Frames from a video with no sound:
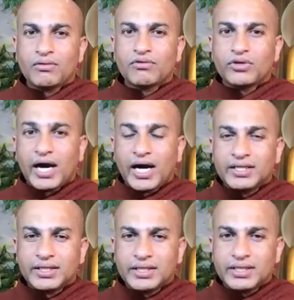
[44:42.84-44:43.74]
so the
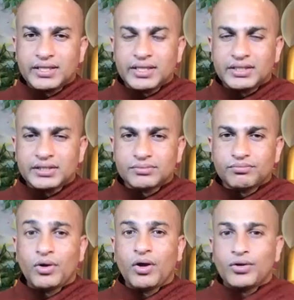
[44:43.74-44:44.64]
other thing is
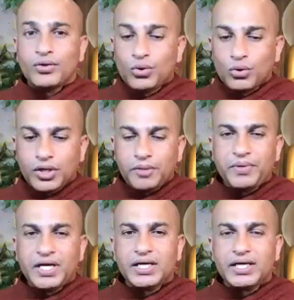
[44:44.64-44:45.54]
you
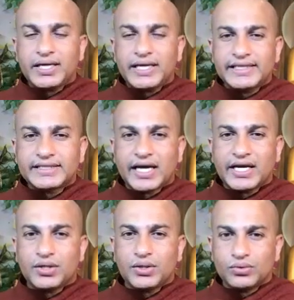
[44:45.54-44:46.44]
repeat it
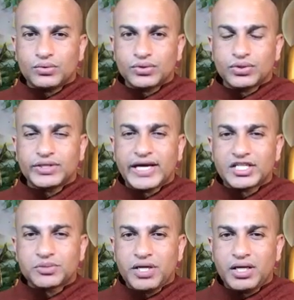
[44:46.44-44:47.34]
inside you so
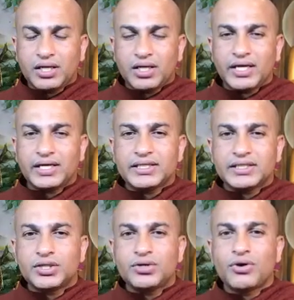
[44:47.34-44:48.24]
that means it is
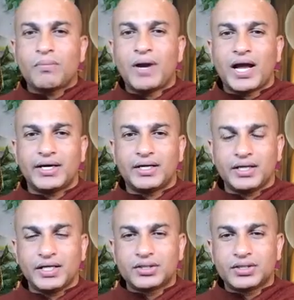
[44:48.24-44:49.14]
in your blood
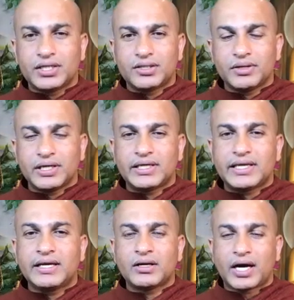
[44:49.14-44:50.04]
it, it, it
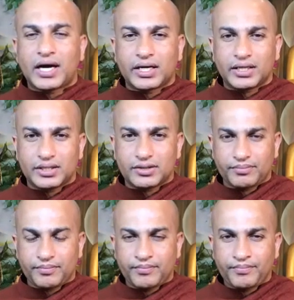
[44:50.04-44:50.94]
in current
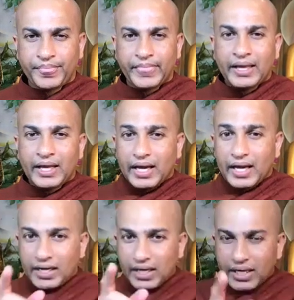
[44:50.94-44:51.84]

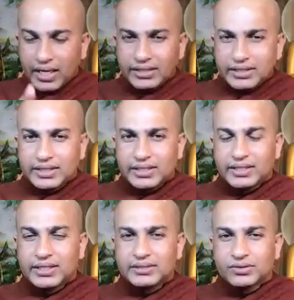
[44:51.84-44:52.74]
and another thing
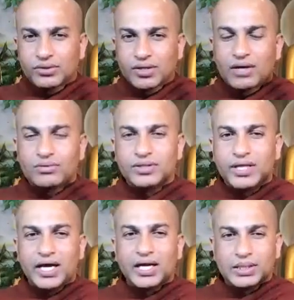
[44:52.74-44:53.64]
is so now
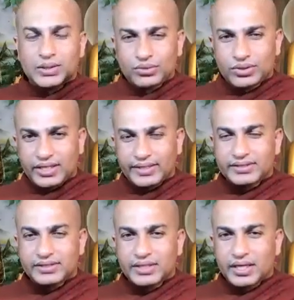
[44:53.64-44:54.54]
there are two
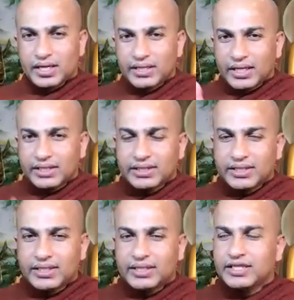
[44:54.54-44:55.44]
things the another
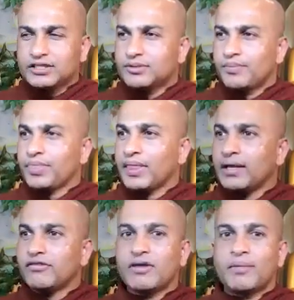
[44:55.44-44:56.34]
thing is
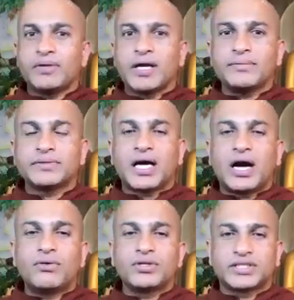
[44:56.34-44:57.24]
sometimes
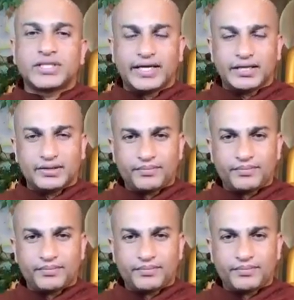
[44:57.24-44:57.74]
outside